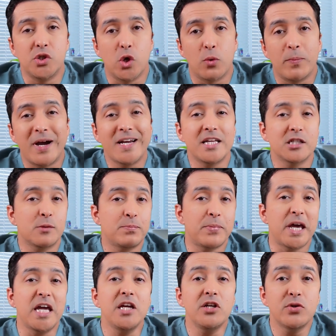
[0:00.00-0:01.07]
your body's
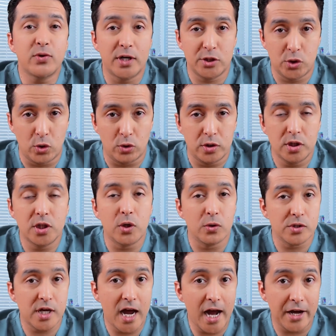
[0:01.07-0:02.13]
pain threshold
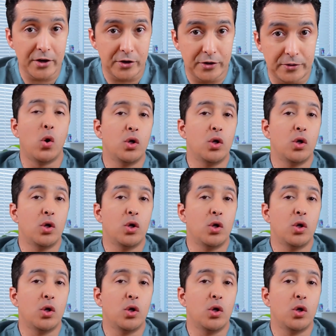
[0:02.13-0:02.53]
goes higher.